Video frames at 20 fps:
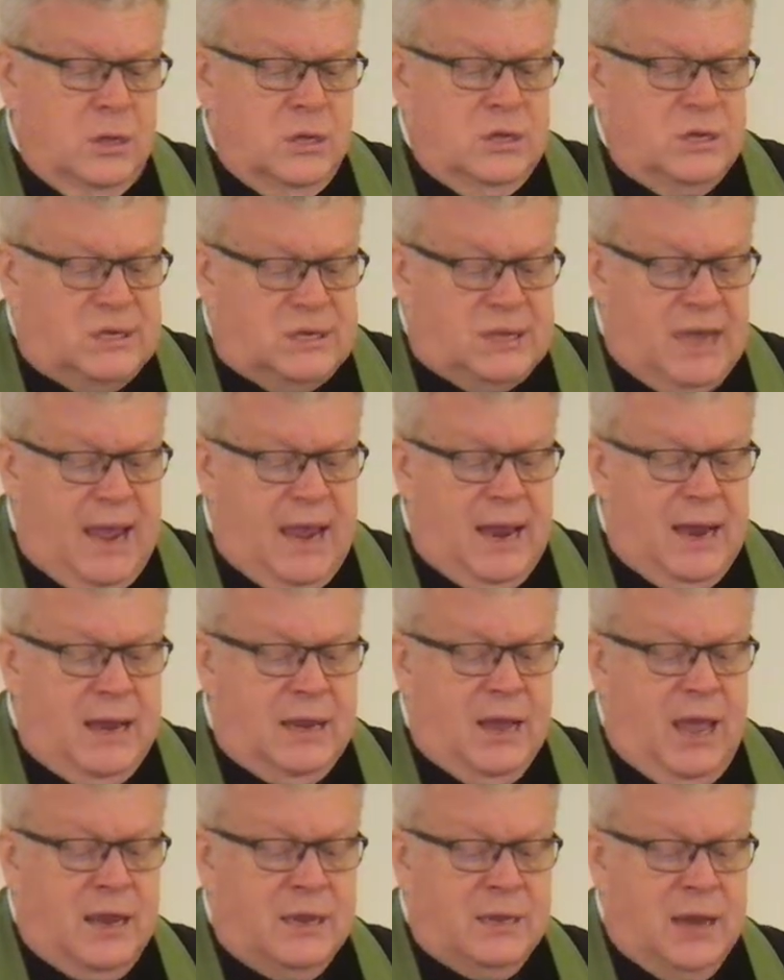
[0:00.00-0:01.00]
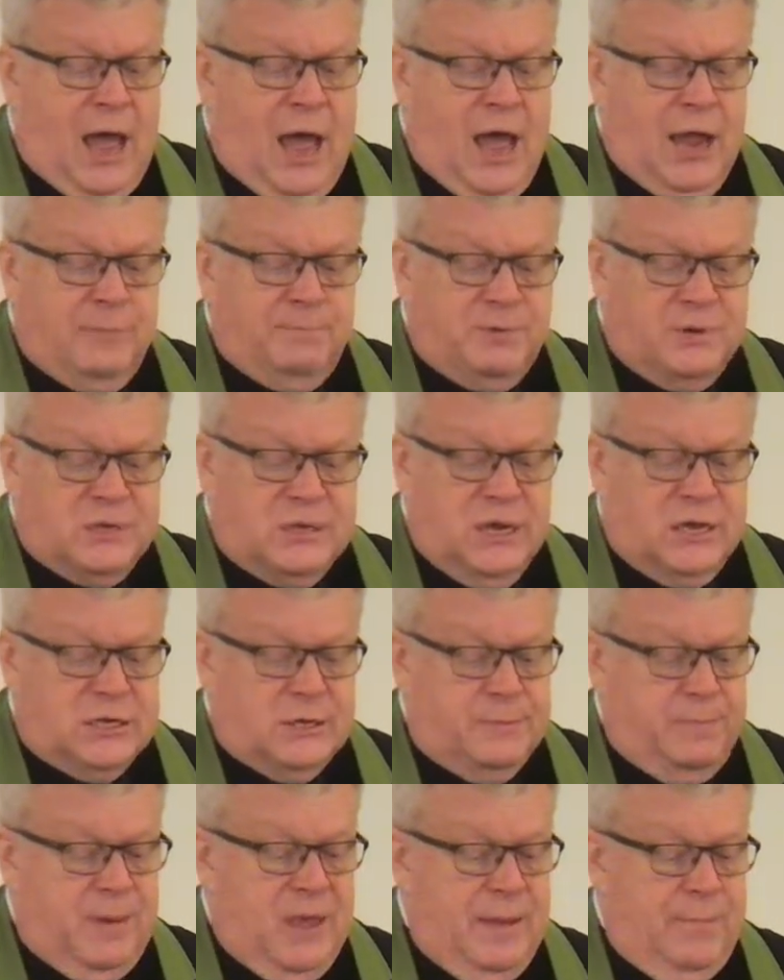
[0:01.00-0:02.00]
Sane and non
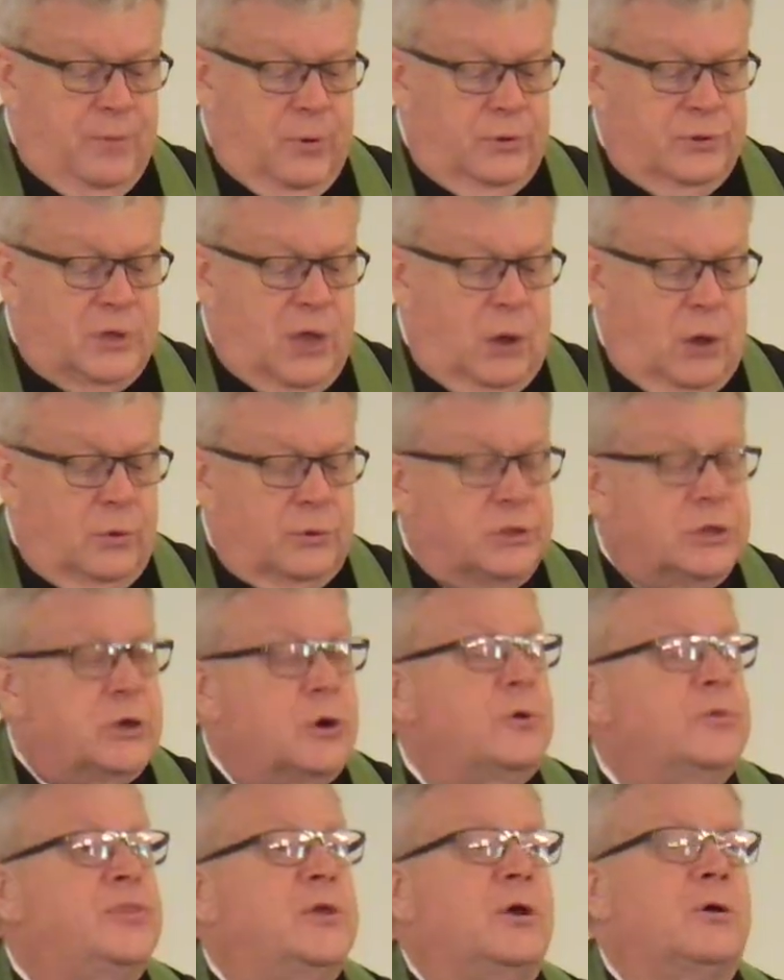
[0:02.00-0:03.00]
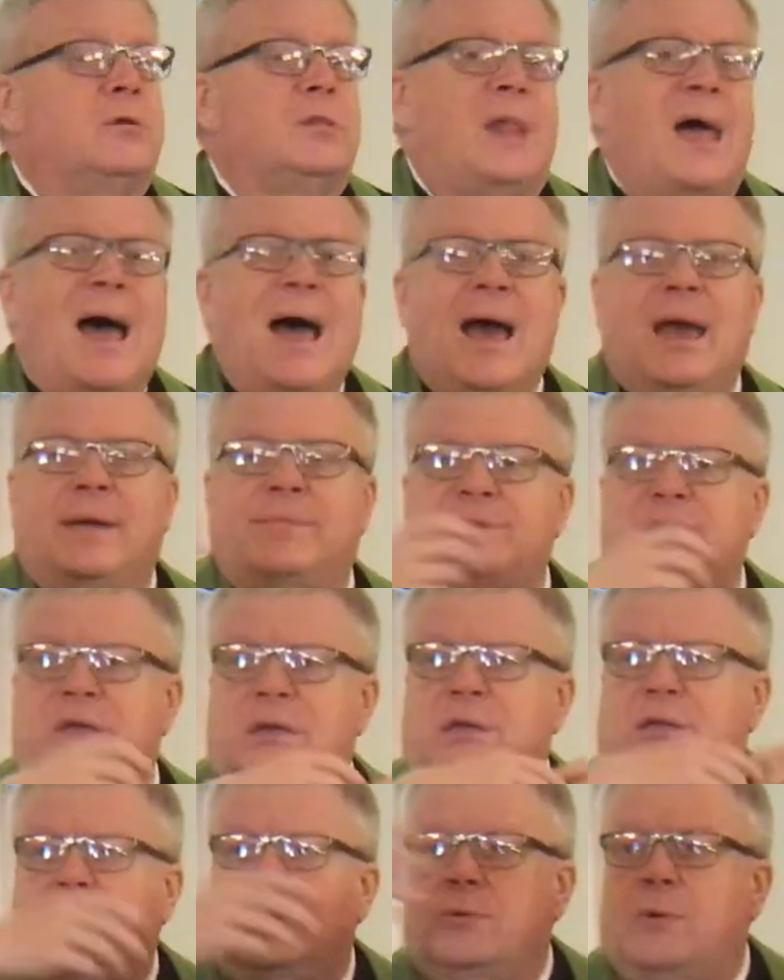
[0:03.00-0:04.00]
possessed people don't turn their lives
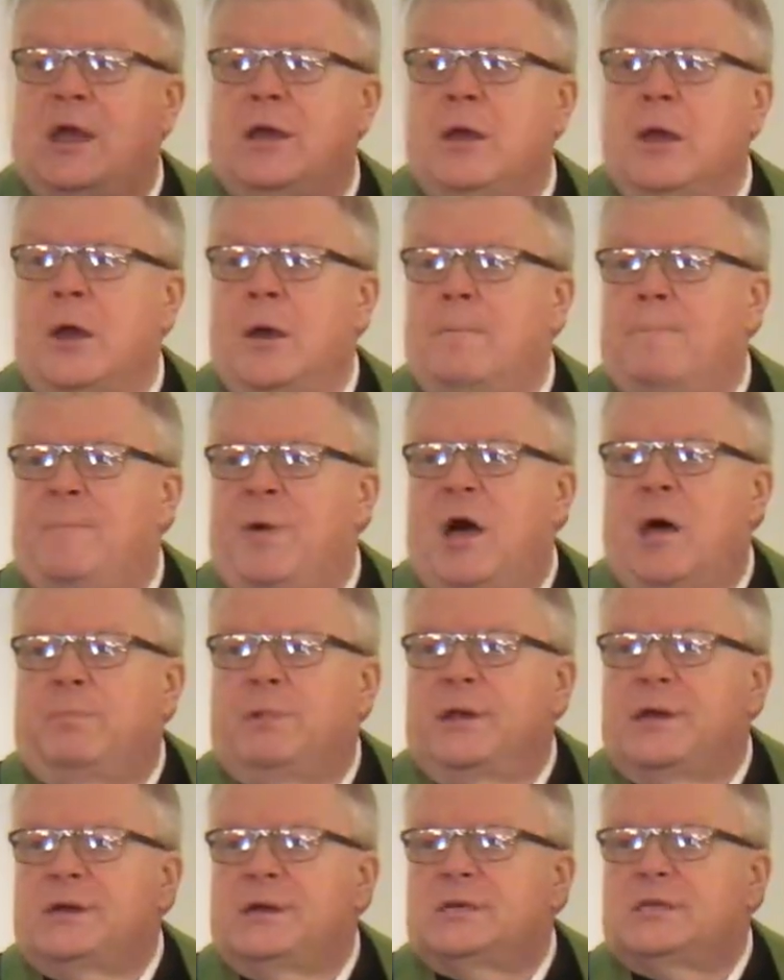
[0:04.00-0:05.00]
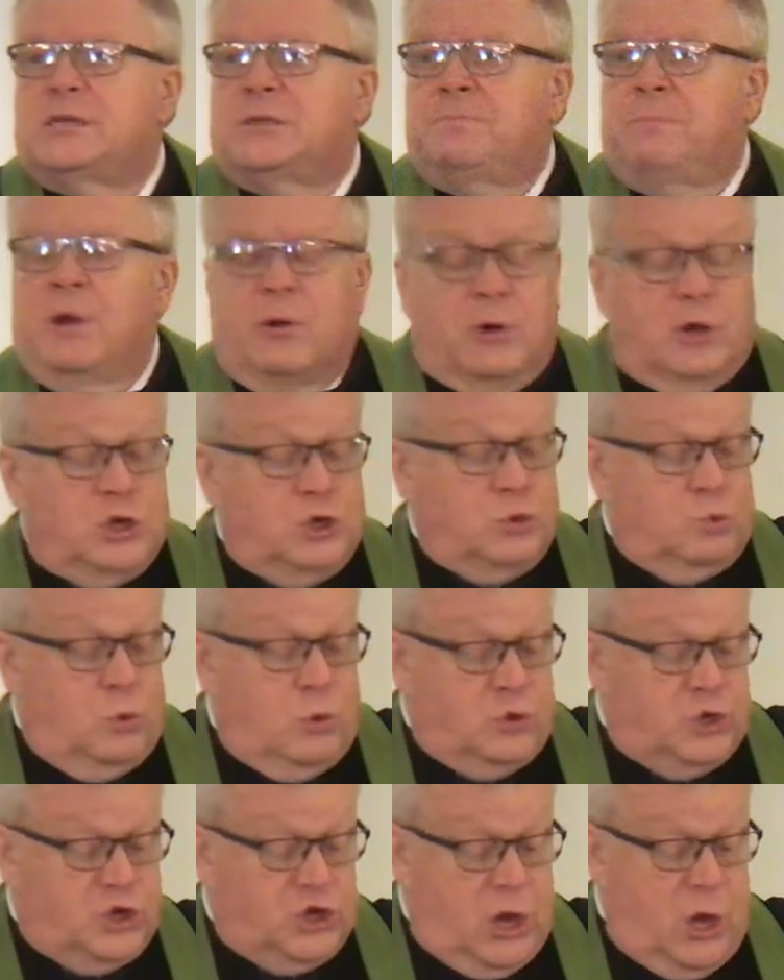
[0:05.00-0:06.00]
into a public
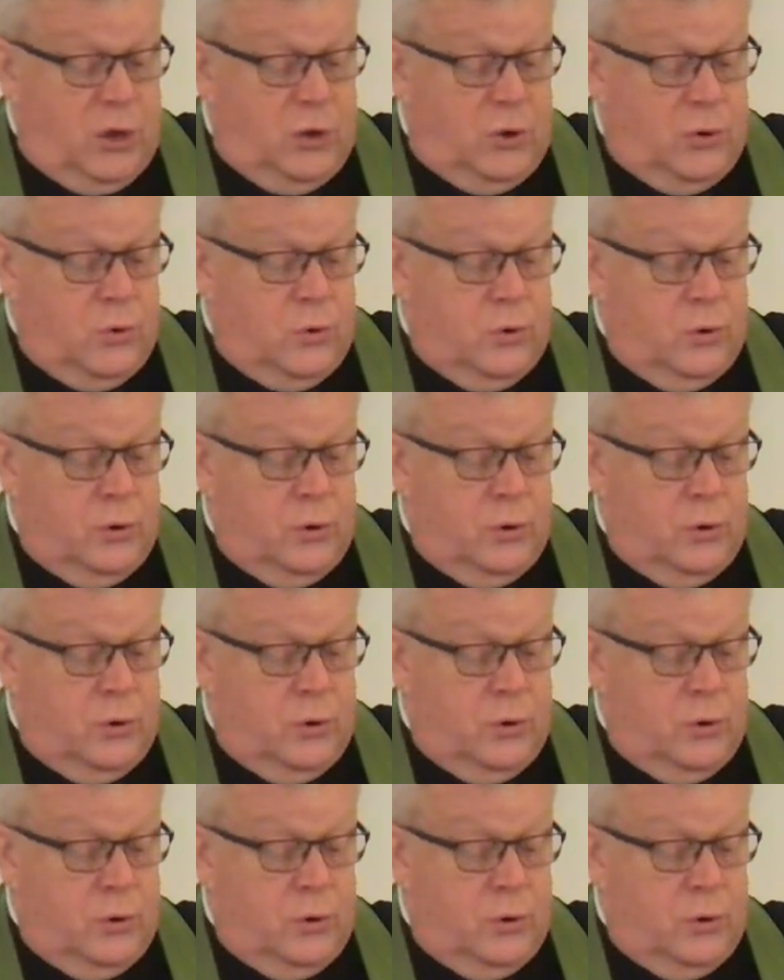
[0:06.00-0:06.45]
spiritual show.